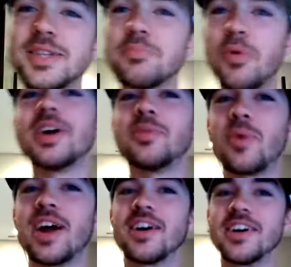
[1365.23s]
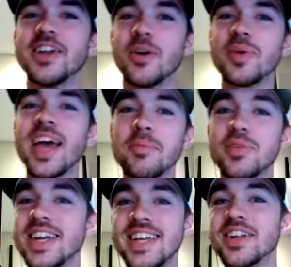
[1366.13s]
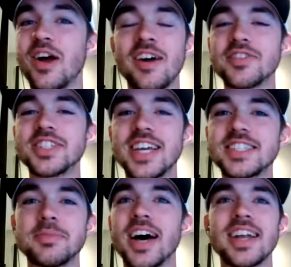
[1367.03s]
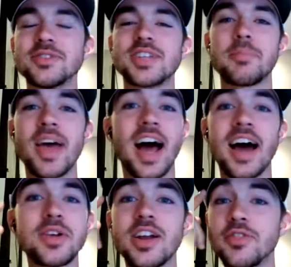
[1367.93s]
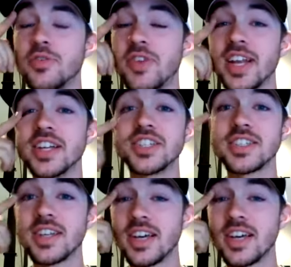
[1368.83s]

to the point where you know we had a pretty heated conversation about it he was like man i don't care if you finish